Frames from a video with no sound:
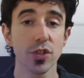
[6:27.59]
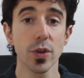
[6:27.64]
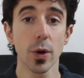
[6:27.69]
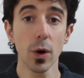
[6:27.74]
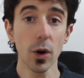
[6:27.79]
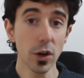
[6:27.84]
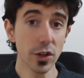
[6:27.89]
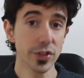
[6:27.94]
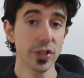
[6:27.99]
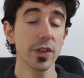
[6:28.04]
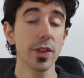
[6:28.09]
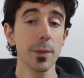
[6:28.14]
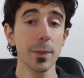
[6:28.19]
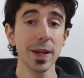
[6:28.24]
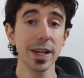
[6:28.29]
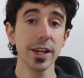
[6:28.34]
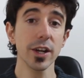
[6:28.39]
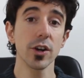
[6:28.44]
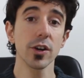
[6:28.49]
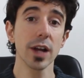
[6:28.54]
So also
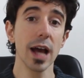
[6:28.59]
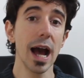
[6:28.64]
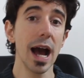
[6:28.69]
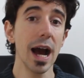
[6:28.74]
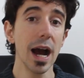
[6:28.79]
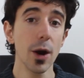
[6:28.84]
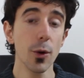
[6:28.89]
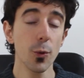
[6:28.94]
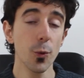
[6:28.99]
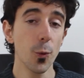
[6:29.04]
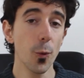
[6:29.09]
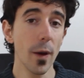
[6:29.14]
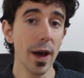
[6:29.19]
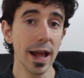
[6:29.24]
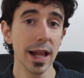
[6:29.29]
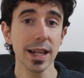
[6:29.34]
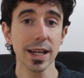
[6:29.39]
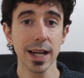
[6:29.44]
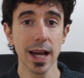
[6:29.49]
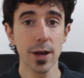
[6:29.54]
depending on how
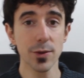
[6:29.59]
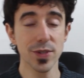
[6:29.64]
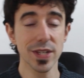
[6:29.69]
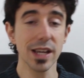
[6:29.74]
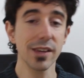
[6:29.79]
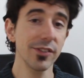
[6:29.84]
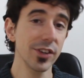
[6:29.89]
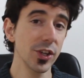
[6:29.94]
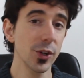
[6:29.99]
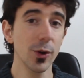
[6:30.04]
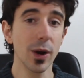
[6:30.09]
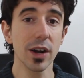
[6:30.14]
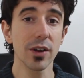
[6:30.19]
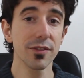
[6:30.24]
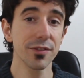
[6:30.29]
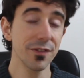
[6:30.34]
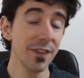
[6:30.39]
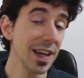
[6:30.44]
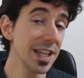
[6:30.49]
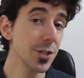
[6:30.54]
well and how savvy you are
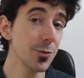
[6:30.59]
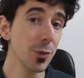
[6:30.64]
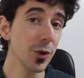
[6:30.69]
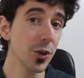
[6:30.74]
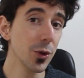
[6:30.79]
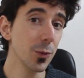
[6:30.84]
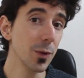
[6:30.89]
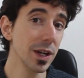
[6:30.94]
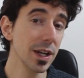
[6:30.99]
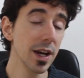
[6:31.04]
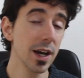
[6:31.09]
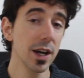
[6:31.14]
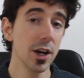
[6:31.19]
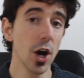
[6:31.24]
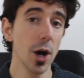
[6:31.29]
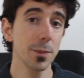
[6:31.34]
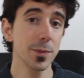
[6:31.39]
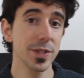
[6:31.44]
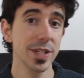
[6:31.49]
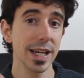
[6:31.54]
on Facebook, you want to
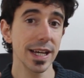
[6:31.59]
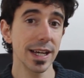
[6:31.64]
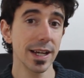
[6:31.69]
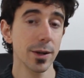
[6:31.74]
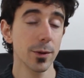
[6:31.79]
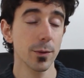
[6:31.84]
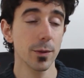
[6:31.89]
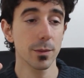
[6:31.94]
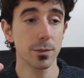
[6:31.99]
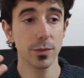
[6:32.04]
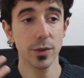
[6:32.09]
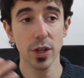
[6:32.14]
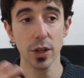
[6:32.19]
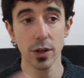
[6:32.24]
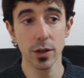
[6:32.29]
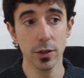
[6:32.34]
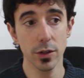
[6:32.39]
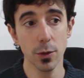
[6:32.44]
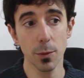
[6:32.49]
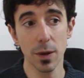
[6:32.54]
opt in,
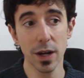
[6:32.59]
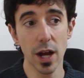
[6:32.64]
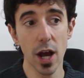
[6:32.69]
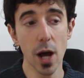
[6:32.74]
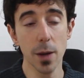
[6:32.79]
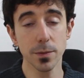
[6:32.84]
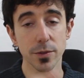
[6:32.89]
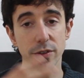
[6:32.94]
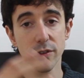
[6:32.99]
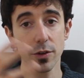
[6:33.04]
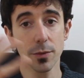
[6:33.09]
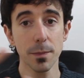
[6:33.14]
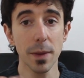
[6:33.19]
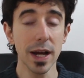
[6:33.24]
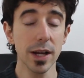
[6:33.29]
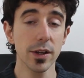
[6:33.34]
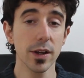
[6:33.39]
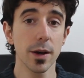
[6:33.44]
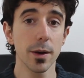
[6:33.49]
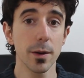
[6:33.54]
you want to opt for
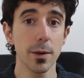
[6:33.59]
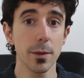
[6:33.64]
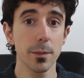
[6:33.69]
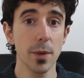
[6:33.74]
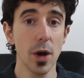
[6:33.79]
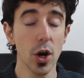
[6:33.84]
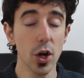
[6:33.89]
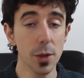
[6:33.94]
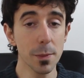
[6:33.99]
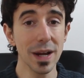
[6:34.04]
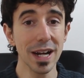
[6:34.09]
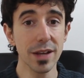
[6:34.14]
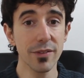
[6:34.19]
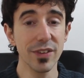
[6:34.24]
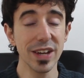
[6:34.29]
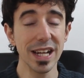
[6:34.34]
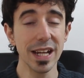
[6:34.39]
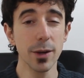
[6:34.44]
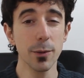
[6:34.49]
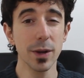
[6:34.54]

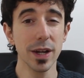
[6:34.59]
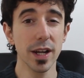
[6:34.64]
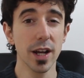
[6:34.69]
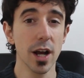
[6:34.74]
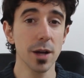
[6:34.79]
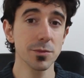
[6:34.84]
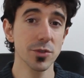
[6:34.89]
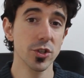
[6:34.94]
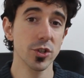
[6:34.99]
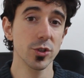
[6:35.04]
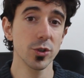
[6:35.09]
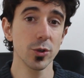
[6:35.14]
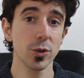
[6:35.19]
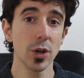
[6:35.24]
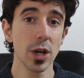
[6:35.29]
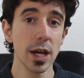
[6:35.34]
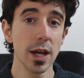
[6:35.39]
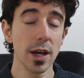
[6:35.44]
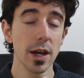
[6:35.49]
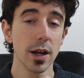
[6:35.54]
automatic bidding when it comes
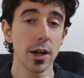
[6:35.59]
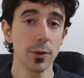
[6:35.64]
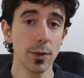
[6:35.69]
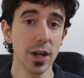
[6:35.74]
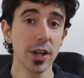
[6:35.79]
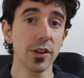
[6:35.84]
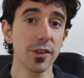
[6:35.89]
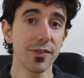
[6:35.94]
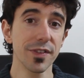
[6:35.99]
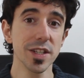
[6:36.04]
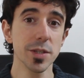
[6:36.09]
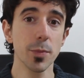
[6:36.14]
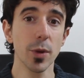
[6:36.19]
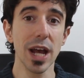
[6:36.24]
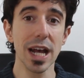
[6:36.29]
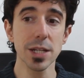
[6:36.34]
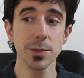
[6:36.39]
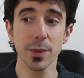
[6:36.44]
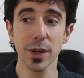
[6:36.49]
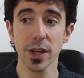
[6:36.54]
to run your
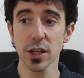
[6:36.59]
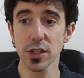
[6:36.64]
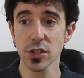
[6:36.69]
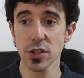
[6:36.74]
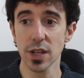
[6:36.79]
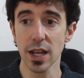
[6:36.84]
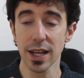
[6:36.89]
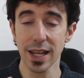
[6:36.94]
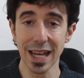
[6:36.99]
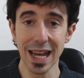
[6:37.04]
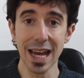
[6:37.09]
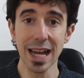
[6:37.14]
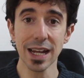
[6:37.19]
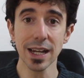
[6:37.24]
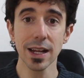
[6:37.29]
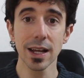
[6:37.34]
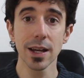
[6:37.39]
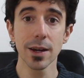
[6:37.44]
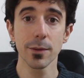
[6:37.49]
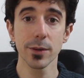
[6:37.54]
Facebook ads, because
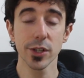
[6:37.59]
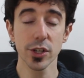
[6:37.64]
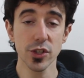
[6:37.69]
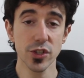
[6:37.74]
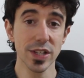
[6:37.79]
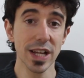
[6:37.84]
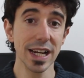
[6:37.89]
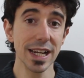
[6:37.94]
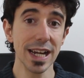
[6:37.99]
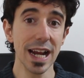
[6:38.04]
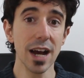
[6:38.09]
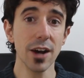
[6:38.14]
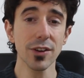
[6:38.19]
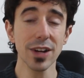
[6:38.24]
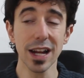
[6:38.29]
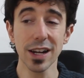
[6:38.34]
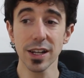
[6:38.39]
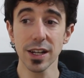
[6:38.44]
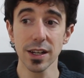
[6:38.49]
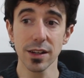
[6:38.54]
again, when you're starting
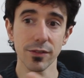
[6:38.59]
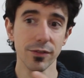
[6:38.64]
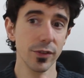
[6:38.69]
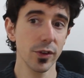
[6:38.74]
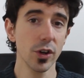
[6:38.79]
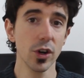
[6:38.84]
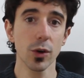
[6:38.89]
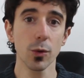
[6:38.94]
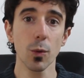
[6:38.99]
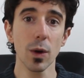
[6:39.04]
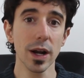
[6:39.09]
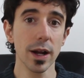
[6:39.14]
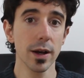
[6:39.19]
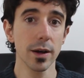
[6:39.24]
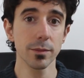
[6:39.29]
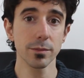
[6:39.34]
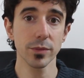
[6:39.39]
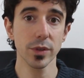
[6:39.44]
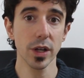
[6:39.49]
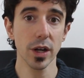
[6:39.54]
out and if you don't want
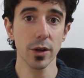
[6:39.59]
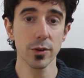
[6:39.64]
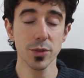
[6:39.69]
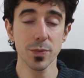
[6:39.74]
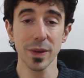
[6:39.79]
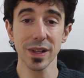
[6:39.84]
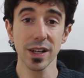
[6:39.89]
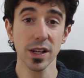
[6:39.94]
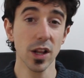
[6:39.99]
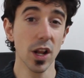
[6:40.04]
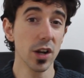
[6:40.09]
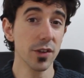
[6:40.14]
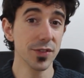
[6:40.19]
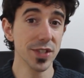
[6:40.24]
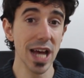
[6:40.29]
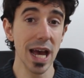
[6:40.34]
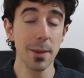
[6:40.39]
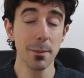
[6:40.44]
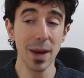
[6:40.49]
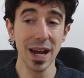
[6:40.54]
to spend a lot of
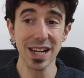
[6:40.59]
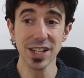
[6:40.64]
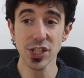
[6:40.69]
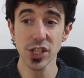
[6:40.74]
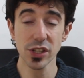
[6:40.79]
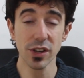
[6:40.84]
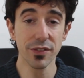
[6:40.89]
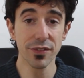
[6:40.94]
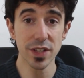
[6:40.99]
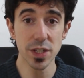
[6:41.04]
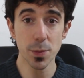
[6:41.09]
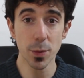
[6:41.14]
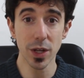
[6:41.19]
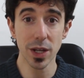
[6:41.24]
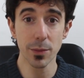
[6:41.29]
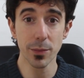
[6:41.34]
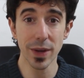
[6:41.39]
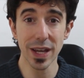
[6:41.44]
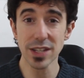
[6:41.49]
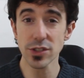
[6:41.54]
time managing your
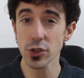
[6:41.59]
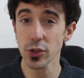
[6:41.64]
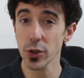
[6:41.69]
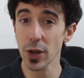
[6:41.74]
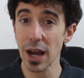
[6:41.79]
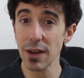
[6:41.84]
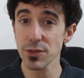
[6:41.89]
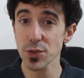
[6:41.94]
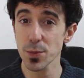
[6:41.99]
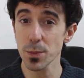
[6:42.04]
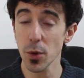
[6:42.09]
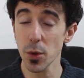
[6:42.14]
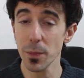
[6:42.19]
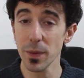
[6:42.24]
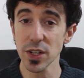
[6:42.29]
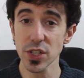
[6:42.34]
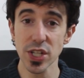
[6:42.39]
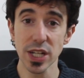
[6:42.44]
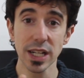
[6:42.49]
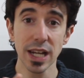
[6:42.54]
Facebook campaigns or you have a small
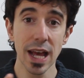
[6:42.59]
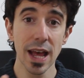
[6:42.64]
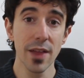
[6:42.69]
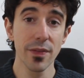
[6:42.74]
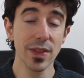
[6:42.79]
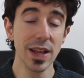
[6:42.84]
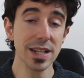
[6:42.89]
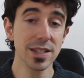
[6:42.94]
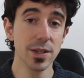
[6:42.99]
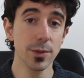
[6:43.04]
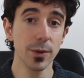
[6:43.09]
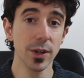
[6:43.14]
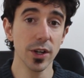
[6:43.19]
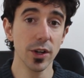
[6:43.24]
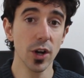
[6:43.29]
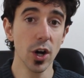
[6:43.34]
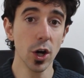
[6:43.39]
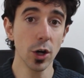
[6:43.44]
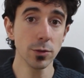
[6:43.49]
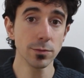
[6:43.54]
budget, that's the way
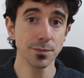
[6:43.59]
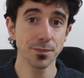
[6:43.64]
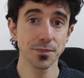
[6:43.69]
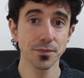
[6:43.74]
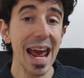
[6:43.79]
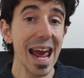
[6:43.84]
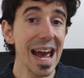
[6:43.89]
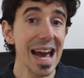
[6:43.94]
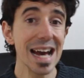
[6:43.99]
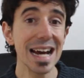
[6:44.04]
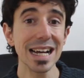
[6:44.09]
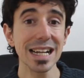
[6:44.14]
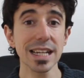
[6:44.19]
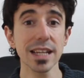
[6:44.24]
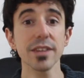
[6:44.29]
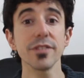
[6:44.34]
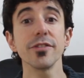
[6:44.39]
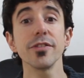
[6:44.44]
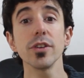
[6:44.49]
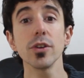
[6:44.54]
to go.
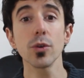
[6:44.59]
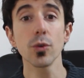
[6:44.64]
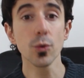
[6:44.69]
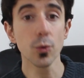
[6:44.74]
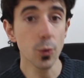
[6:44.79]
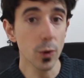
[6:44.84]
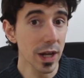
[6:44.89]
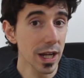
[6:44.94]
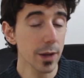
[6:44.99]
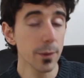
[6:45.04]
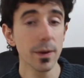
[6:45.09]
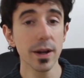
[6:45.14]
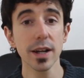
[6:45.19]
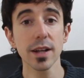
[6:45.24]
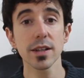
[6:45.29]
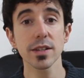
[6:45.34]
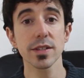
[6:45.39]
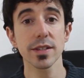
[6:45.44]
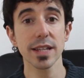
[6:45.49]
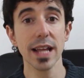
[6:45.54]
And if you really want
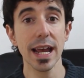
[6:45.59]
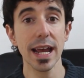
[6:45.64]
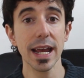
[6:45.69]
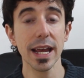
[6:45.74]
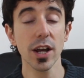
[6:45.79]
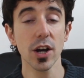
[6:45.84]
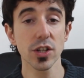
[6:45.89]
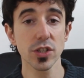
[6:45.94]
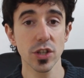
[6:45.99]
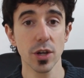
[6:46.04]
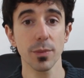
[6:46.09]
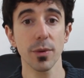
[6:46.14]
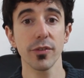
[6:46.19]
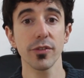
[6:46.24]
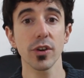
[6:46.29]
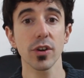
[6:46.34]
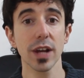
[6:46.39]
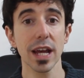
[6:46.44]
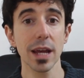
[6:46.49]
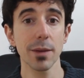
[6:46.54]
to stay on top
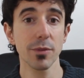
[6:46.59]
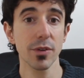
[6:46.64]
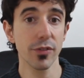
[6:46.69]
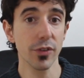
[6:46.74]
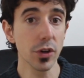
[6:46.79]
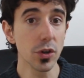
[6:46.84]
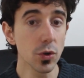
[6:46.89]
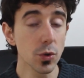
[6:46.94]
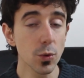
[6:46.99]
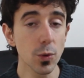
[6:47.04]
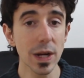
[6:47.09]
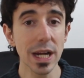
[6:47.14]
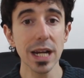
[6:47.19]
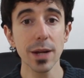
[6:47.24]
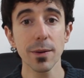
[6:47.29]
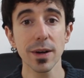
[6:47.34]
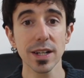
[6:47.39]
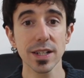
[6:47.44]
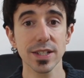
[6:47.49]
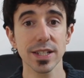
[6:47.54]
of your game, if you
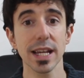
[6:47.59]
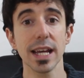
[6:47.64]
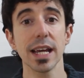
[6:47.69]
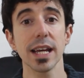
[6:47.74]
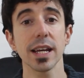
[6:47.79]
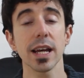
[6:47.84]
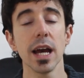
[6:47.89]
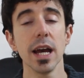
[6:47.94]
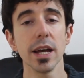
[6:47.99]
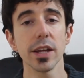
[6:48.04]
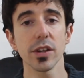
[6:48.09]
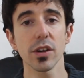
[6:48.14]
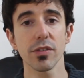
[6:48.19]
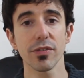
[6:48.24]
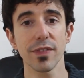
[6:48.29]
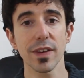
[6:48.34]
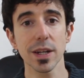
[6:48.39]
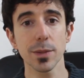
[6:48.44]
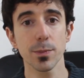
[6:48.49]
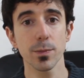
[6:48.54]
really want to take your
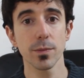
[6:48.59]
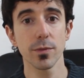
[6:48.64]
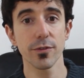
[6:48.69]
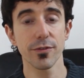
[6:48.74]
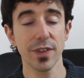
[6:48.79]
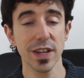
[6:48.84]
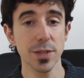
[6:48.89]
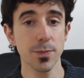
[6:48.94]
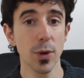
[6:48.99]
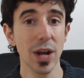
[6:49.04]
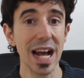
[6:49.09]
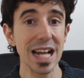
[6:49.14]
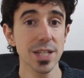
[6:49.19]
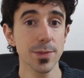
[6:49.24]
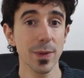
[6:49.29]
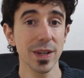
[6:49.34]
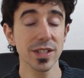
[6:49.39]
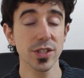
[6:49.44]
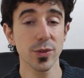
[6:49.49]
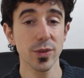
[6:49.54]
Facebook ad
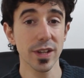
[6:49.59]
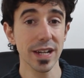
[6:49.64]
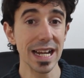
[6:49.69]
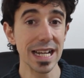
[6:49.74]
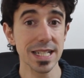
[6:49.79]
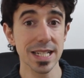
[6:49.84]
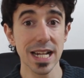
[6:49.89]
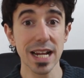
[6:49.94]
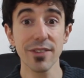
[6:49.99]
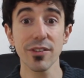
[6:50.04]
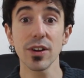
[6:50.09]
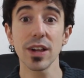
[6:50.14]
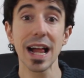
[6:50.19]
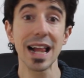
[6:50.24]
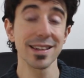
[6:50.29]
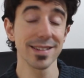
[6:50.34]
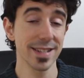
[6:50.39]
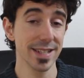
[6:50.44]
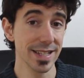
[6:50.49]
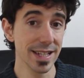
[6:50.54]
spend to the next level
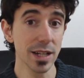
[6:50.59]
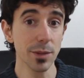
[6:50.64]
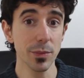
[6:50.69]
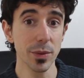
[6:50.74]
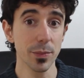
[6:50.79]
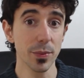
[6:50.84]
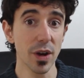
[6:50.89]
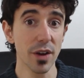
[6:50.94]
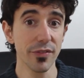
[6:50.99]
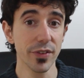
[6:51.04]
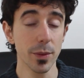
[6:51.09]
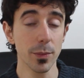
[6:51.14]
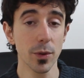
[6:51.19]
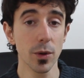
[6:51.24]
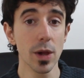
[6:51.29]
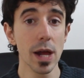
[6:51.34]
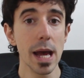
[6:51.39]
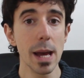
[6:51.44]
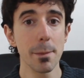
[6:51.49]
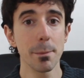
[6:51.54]
and still be
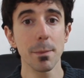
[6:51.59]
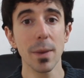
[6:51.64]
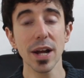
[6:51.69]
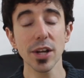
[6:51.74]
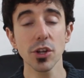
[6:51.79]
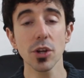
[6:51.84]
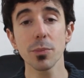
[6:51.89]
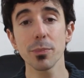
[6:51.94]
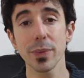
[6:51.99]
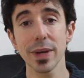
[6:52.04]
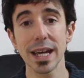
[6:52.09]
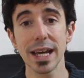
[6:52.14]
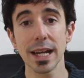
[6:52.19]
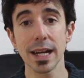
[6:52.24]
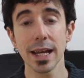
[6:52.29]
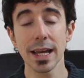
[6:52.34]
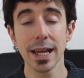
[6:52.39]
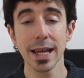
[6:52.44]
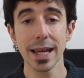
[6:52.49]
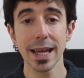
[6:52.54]
profitable, manual
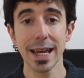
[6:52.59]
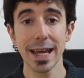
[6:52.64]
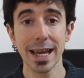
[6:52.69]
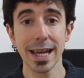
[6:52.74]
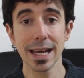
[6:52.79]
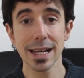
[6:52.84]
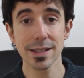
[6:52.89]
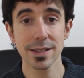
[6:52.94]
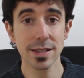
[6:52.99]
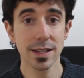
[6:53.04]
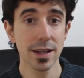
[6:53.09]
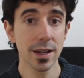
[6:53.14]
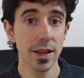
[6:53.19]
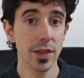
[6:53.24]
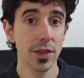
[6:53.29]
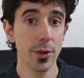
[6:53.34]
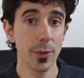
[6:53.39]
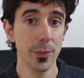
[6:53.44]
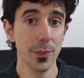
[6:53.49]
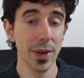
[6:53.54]
bid is
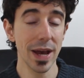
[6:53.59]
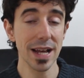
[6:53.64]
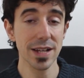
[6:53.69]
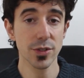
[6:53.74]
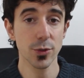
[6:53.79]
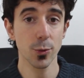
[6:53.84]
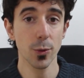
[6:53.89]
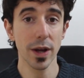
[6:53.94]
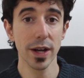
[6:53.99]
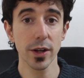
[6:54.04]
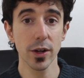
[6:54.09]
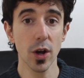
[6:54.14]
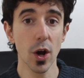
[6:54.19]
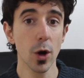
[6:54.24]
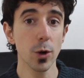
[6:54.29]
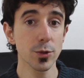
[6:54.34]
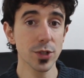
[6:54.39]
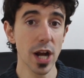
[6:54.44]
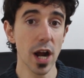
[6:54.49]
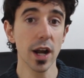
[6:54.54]
the best way to
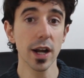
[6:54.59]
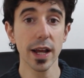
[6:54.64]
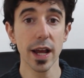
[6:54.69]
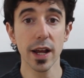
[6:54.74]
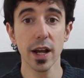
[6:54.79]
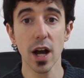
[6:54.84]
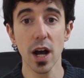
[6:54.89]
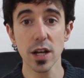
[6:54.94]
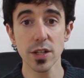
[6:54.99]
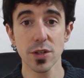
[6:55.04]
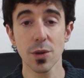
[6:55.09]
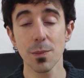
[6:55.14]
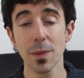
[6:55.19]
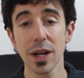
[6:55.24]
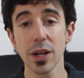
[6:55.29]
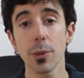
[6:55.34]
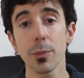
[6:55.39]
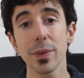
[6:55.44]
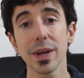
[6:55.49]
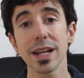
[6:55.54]
go. Target cost or
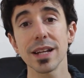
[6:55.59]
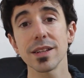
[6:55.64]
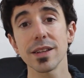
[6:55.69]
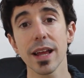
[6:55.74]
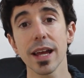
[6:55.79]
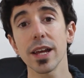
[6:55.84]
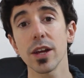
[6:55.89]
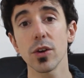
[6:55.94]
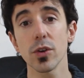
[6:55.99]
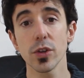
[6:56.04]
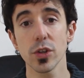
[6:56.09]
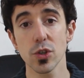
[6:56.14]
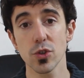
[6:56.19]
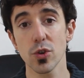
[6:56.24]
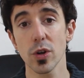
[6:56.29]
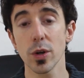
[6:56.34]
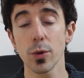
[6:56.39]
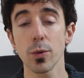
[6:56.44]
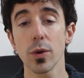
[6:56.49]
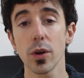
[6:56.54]
manual bidding, they
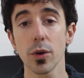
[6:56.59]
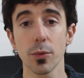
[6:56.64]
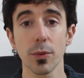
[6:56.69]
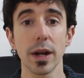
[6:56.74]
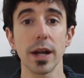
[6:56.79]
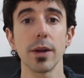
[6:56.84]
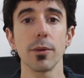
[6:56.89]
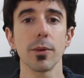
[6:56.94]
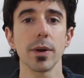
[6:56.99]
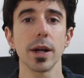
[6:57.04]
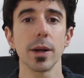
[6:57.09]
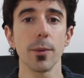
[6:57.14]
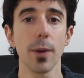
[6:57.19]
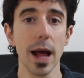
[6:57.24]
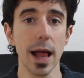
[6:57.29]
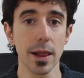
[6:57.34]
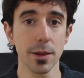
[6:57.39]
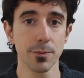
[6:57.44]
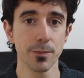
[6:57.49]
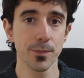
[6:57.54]
usually work really, really
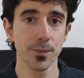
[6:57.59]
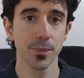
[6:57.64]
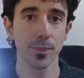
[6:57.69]
well.